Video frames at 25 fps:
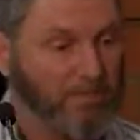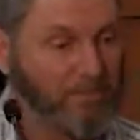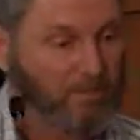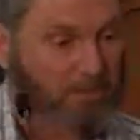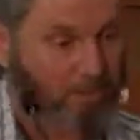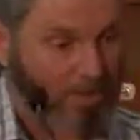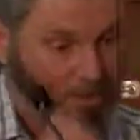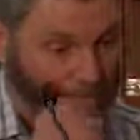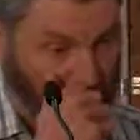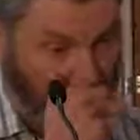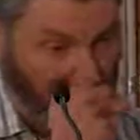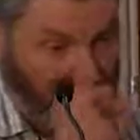
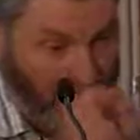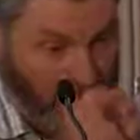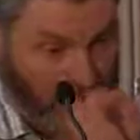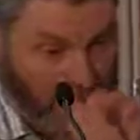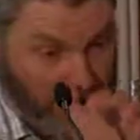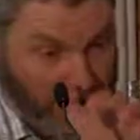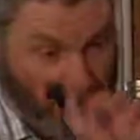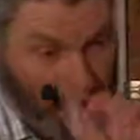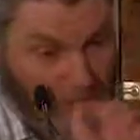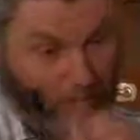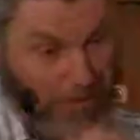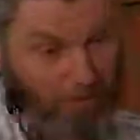So
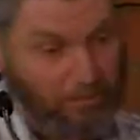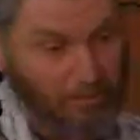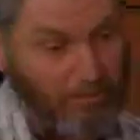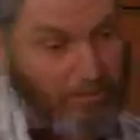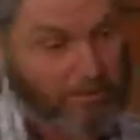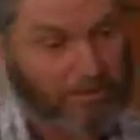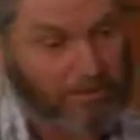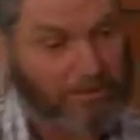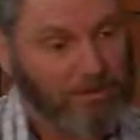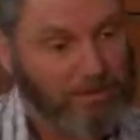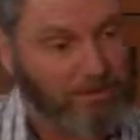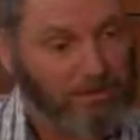future work,
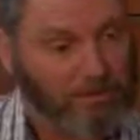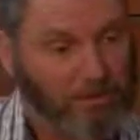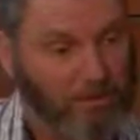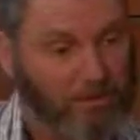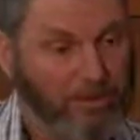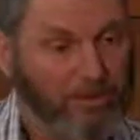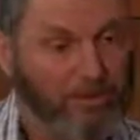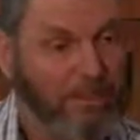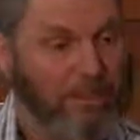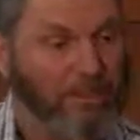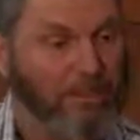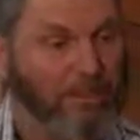we
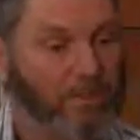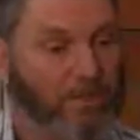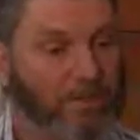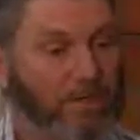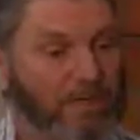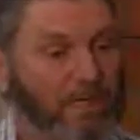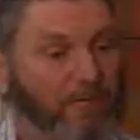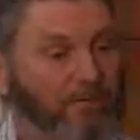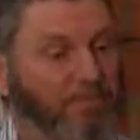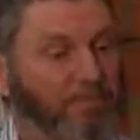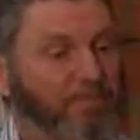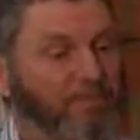do need to do
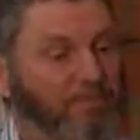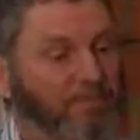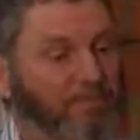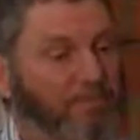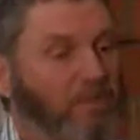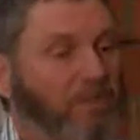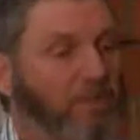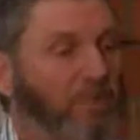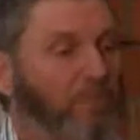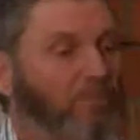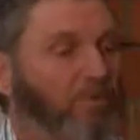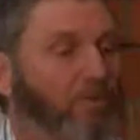some
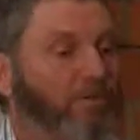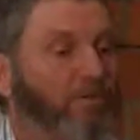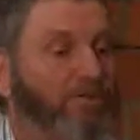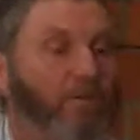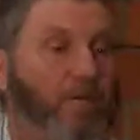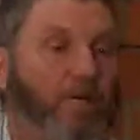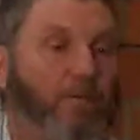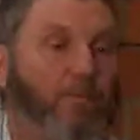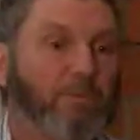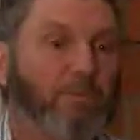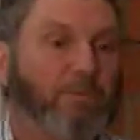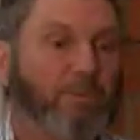
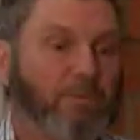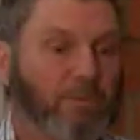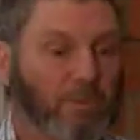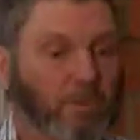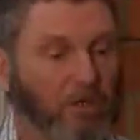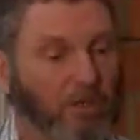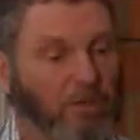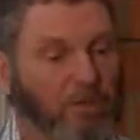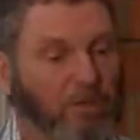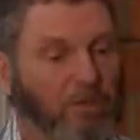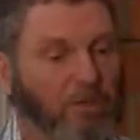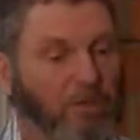refinement to
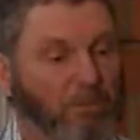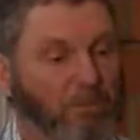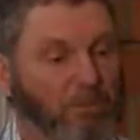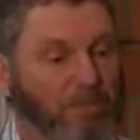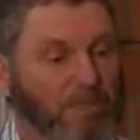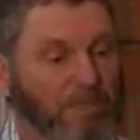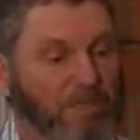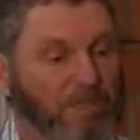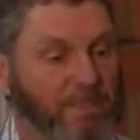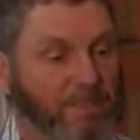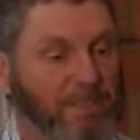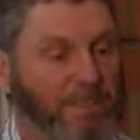
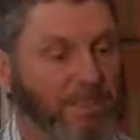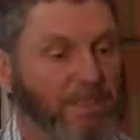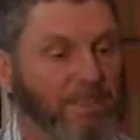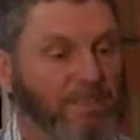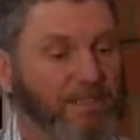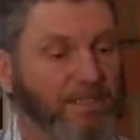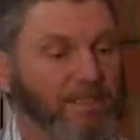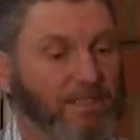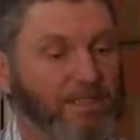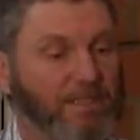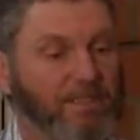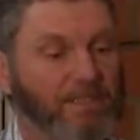optimise our
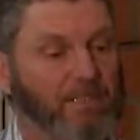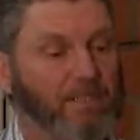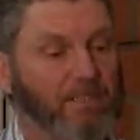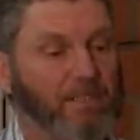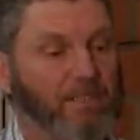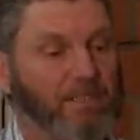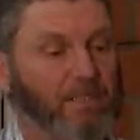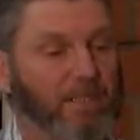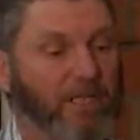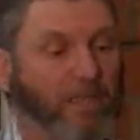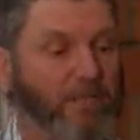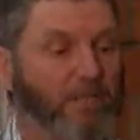
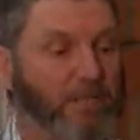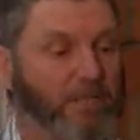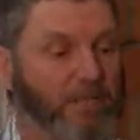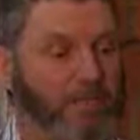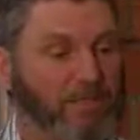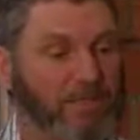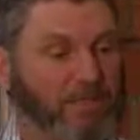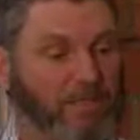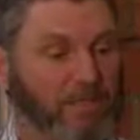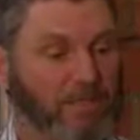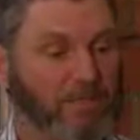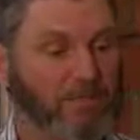sensitivity and
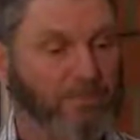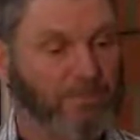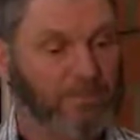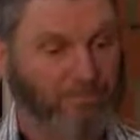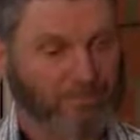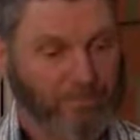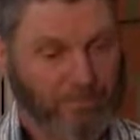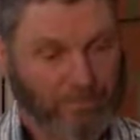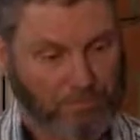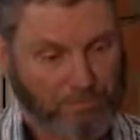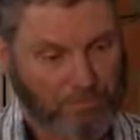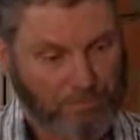precision.
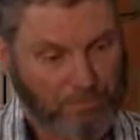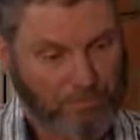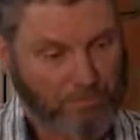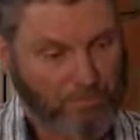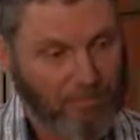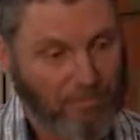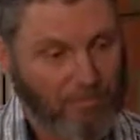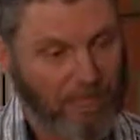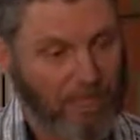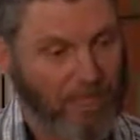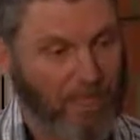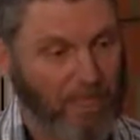
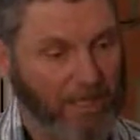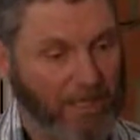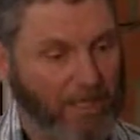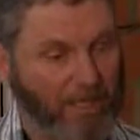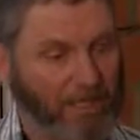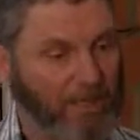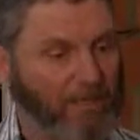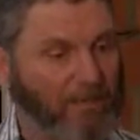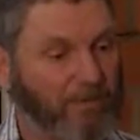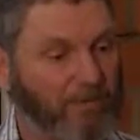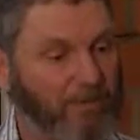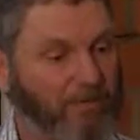
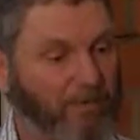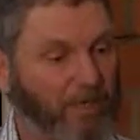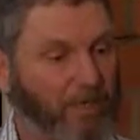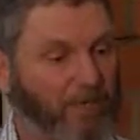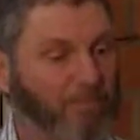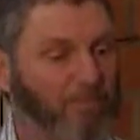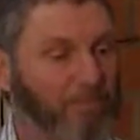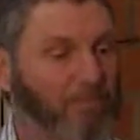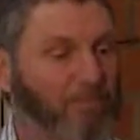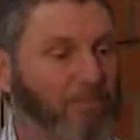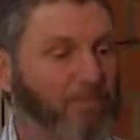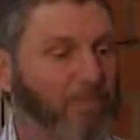And the
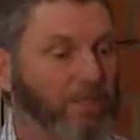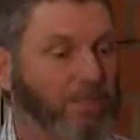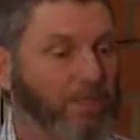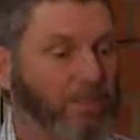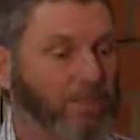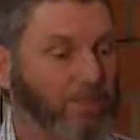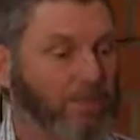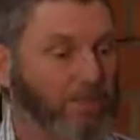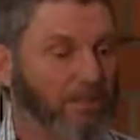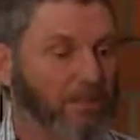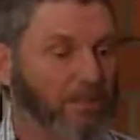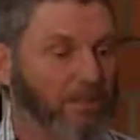refinements we're
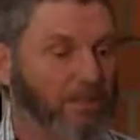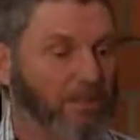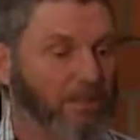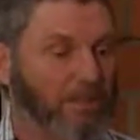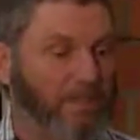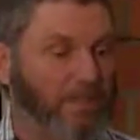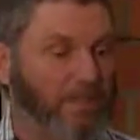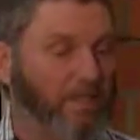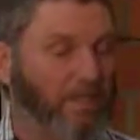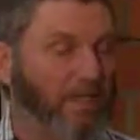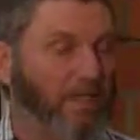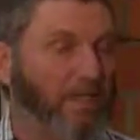going to do
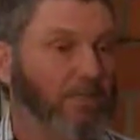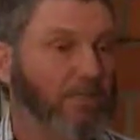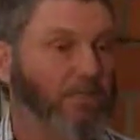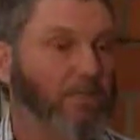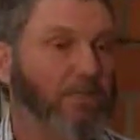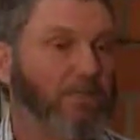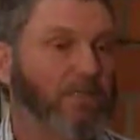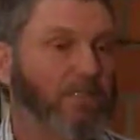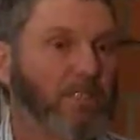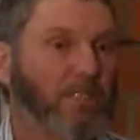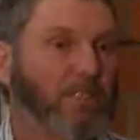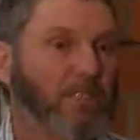is
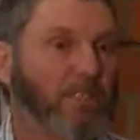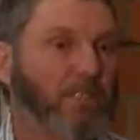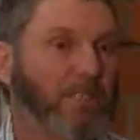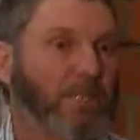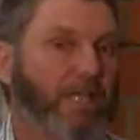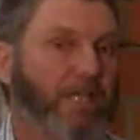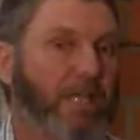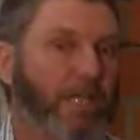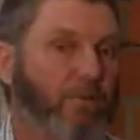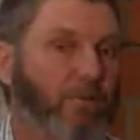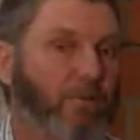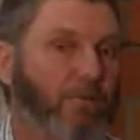
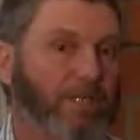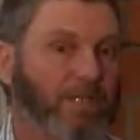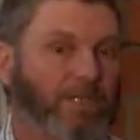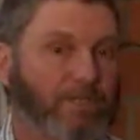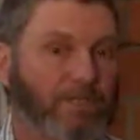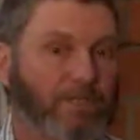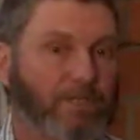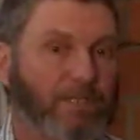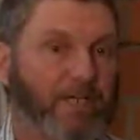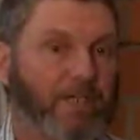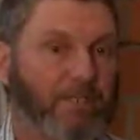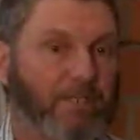how we
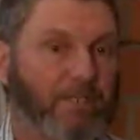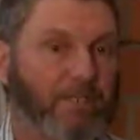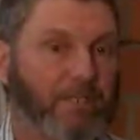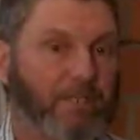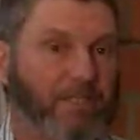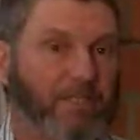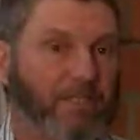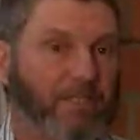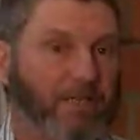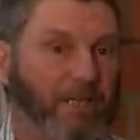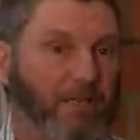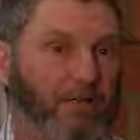extract the
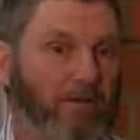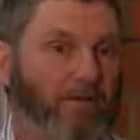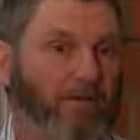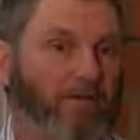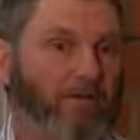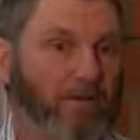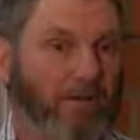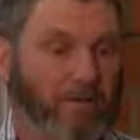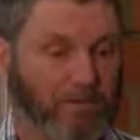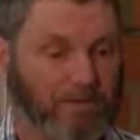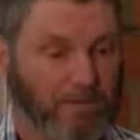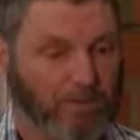DNA off
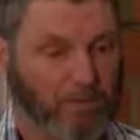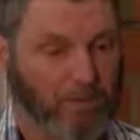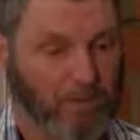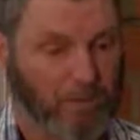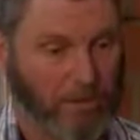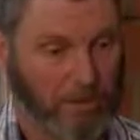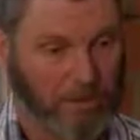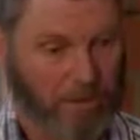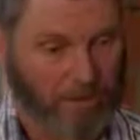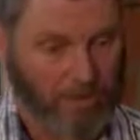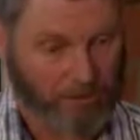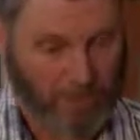those
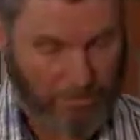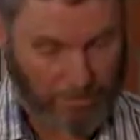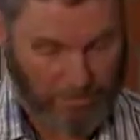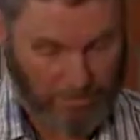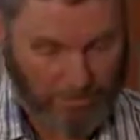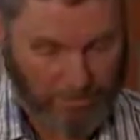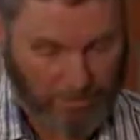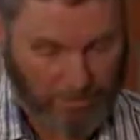filters.